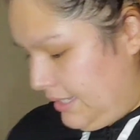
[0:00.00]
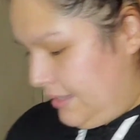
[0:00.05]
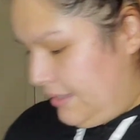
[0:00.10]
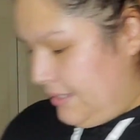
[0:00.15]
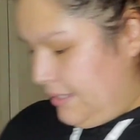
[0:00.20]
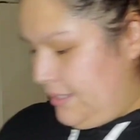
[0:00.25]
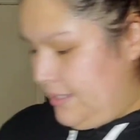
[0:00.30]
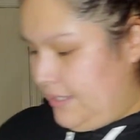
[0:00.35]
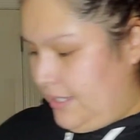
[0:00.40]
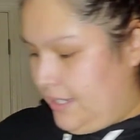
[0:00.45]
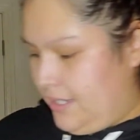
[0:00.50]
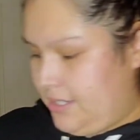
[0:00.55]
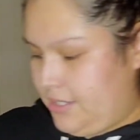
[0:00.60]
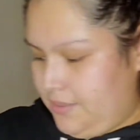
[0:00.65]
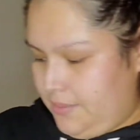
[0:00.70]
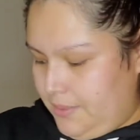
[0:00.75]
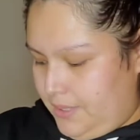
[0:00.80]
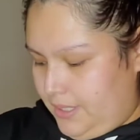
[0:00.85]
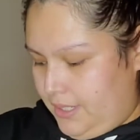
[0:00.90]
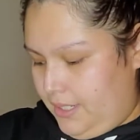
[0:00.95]
This next
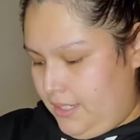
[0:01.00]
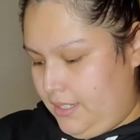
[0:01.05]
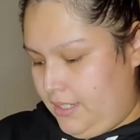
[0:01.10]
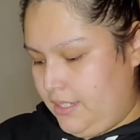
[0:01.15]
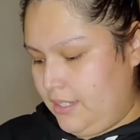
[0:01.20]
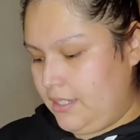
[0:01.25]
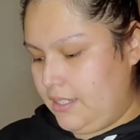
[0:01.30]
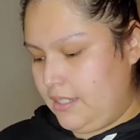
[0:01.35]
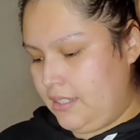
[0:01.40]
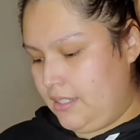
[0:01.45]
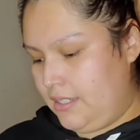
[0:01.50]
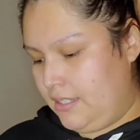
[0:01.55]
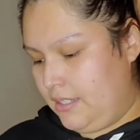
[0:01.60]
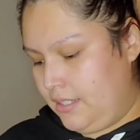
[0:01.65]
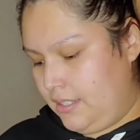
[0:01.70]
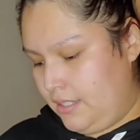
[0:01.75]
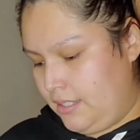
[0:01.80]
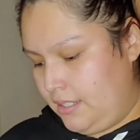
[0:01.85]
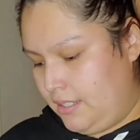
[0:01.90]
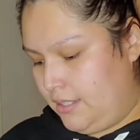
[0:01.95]
one
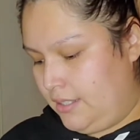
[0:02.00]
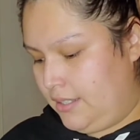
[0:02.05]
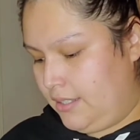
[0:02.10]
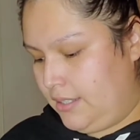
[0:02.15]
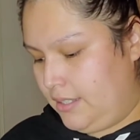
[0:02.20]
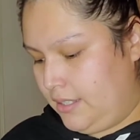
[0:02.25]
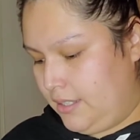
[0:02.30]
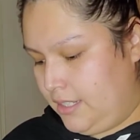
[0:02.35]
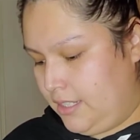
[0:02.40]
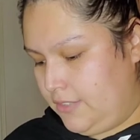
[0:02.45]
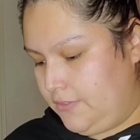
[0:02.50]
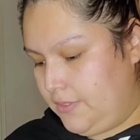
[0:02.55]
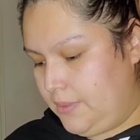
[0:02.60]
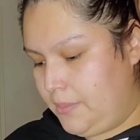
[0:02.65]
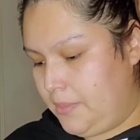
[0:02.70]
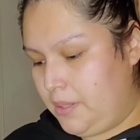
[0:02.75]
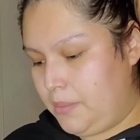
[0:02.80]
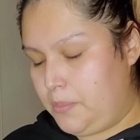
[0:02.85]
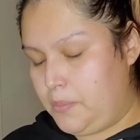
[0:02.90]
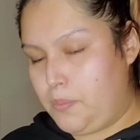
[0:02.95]
is
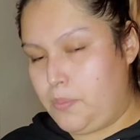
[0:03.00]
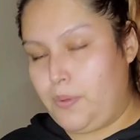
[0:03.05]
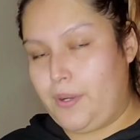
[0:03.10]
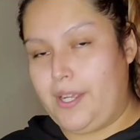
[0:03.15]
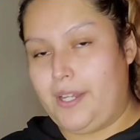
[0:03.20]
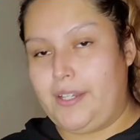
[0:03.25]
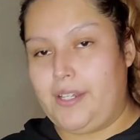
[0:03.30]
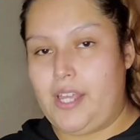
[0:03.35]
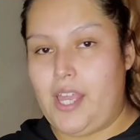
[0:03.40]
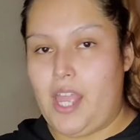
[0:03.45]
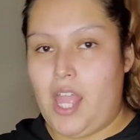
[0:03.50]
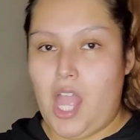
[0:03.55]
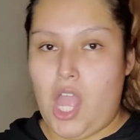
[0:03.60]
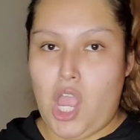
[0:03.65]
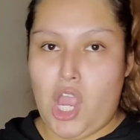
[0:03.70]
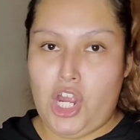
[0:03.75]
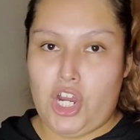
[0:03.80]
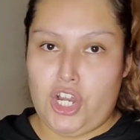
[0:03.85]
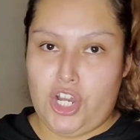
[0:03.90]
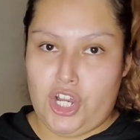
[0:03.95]
from the brand
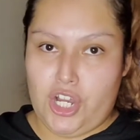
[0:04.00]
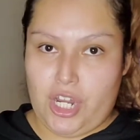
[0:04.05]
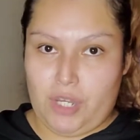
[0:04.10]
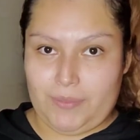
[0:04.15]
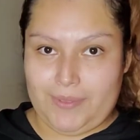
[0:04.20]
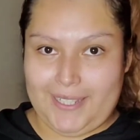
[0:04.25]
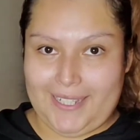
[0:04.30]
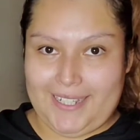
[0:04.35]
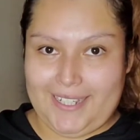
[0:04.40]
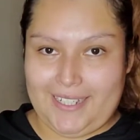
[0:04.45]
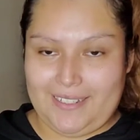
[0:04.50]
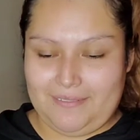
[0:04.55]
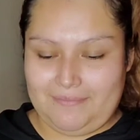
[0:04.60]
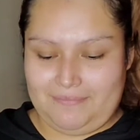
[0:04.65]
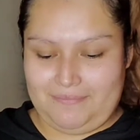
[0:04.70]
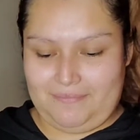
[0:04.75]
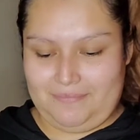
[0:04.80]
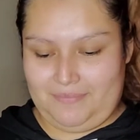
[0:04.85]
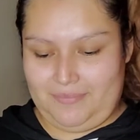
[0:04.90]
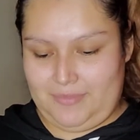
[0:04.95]
Nautica.
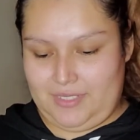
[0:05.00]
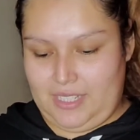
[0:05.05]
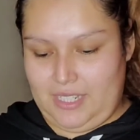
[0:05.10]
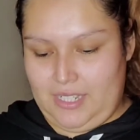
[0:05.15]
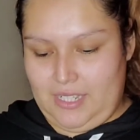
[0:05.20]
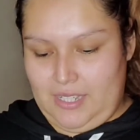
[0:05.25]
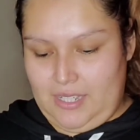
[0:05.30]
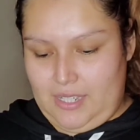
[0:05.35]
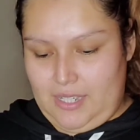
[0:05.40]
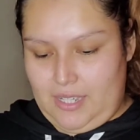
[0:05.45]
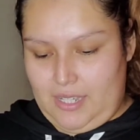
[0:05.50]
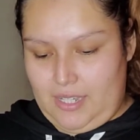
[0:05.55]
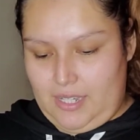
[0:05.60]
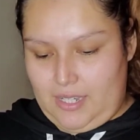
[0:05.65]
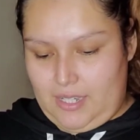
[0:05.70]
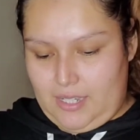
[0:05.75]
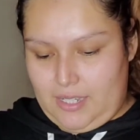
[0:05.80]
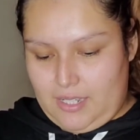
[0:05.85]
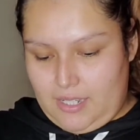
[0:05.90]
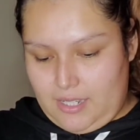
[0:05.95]

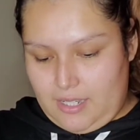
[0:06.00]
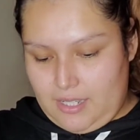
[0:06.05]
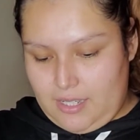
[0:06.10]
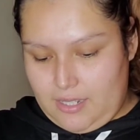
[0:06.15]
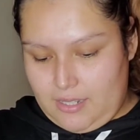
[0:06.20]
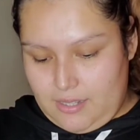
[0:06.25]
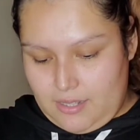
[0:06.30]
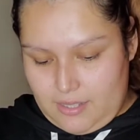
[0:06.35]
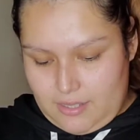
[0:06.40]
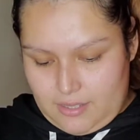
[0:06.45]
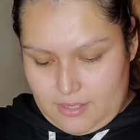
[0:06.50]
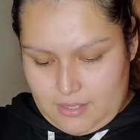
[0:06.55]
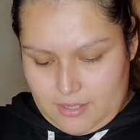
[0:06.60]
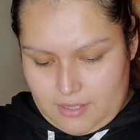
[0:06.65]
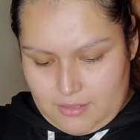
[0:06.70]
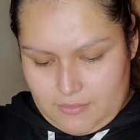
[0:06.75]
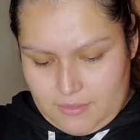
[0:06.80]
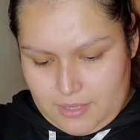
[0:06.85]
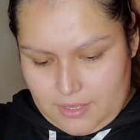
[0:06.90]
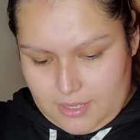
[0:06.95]
And this is,
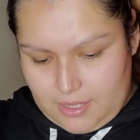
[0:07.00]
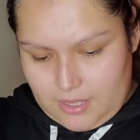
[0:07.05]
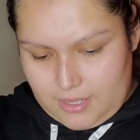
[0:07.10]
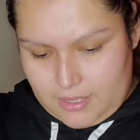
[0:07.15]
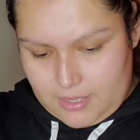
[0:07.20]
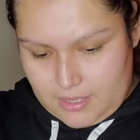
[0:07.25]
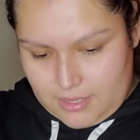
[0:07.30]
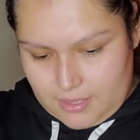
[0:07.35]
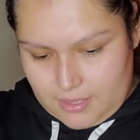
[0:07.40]
what size is